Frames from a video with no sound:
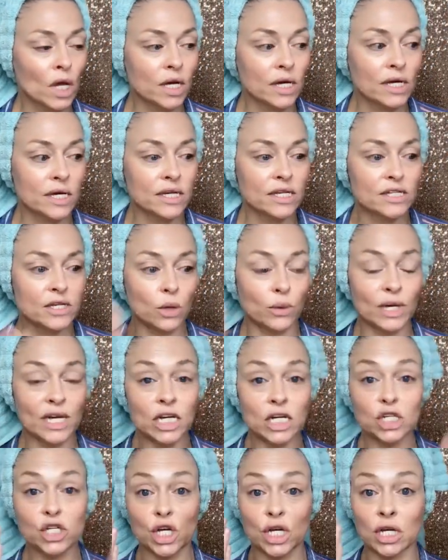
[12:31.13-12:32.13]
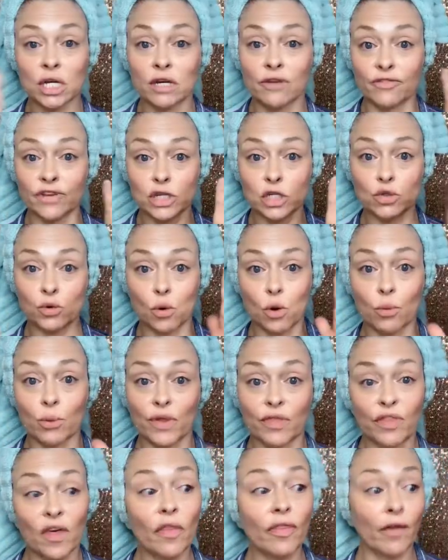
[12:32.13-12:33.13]
So each individual
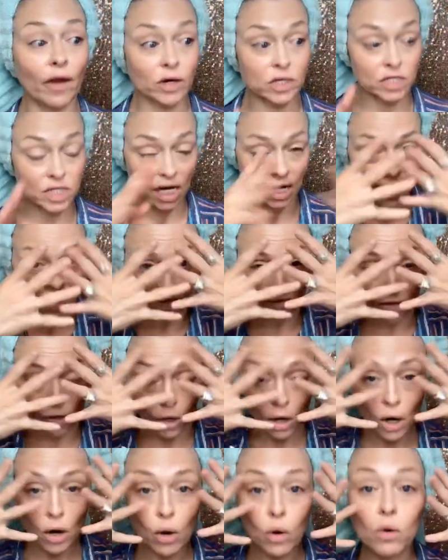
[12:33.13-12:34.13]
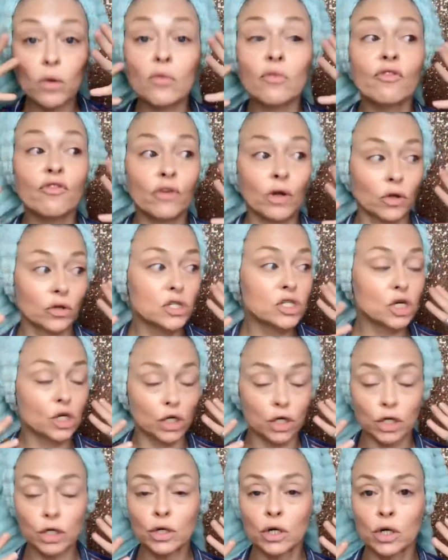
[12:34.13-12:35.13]
within there is going to have their own
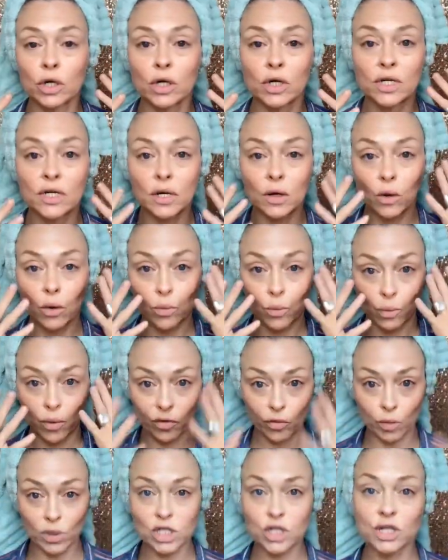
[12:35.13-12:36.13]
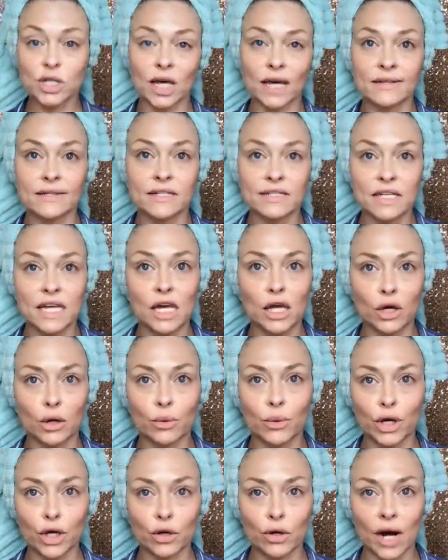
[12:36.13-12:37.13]
filter with which they see you
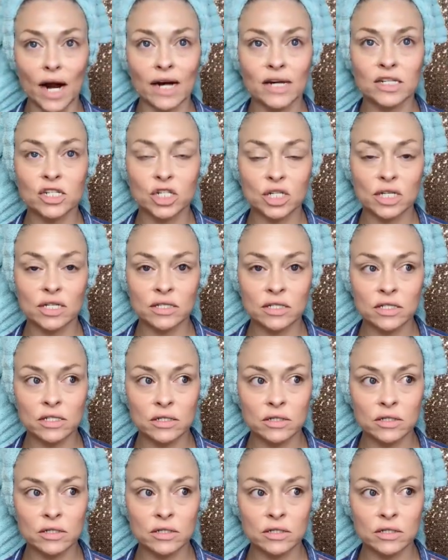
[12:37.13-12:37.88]
and your actions.